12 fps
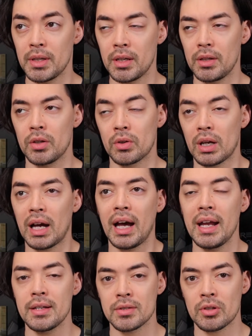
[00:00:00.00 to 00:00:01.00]
your
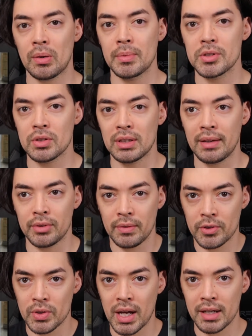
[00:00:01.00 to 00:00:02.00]
height determines your level of
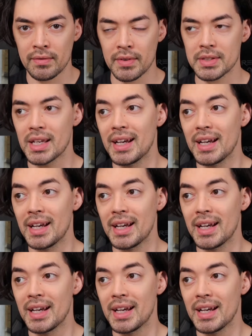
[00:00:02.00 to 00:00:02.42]
attractiveness?